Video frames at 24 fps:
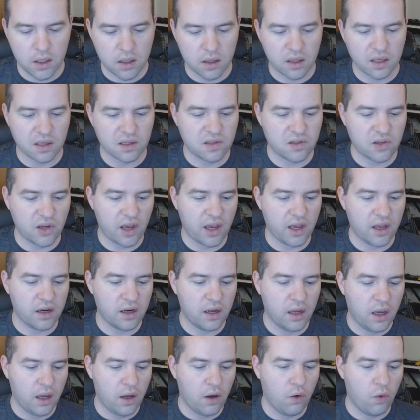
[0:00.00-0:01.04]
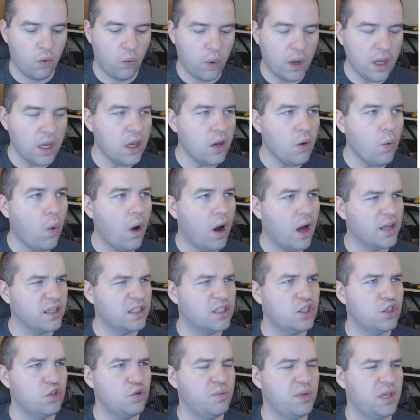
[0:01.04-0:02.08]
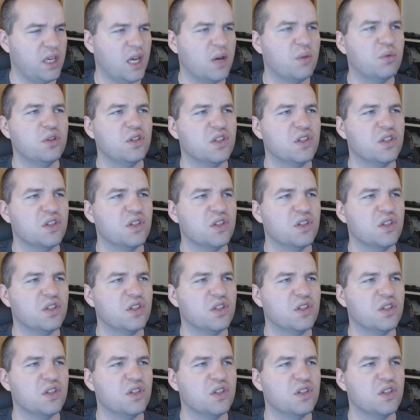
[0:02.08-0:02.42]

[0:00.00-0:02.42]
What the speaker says: they said, we want to be able